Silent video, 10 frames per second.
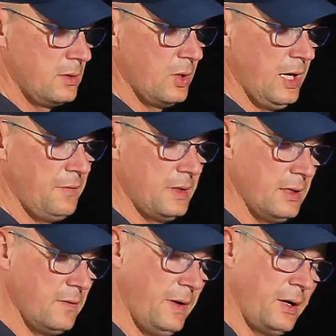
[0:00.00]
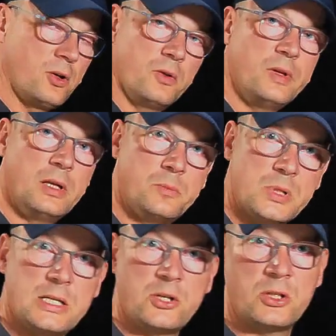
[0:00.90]
to have it in a very convenient
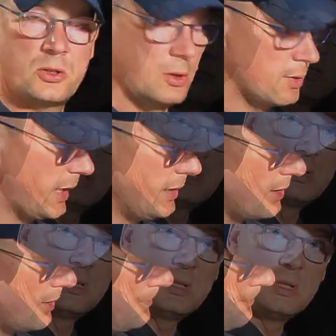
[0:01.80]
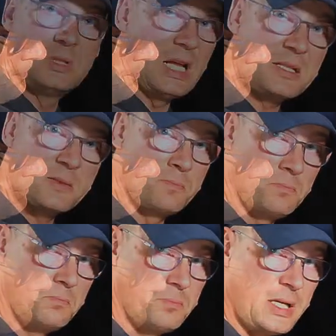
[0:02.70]
position to look in. That's
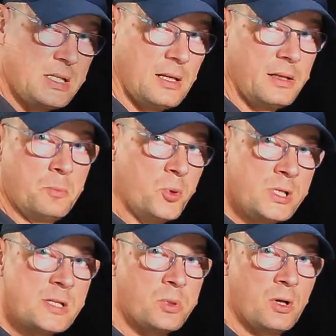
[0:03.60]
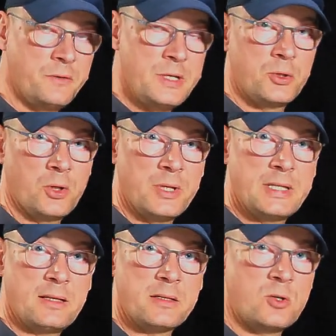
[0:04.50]
basically the principle of a Newtonian
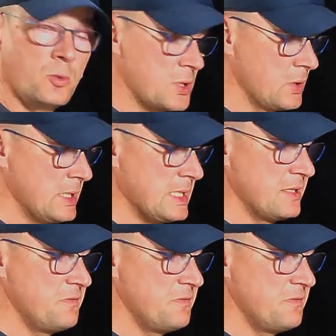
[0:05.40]
telescope. So this is